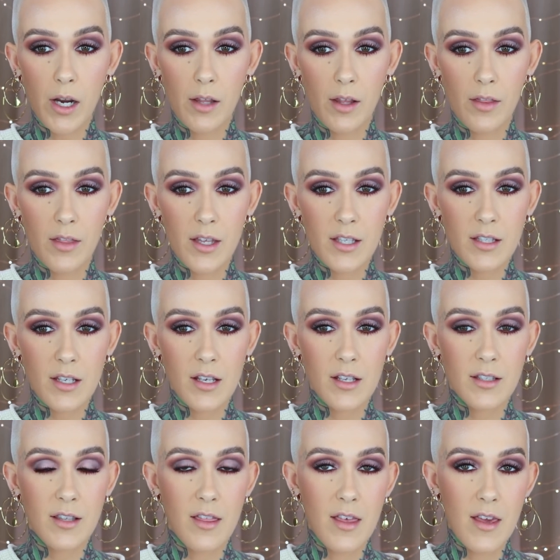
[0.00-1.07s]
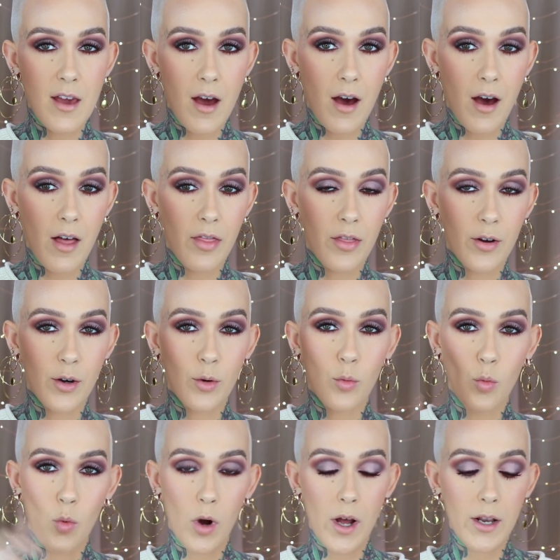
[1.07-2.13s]
And then this is the other
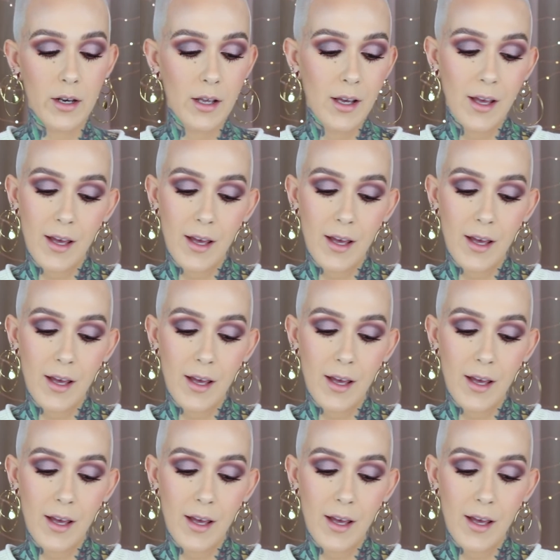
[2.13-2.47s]
one.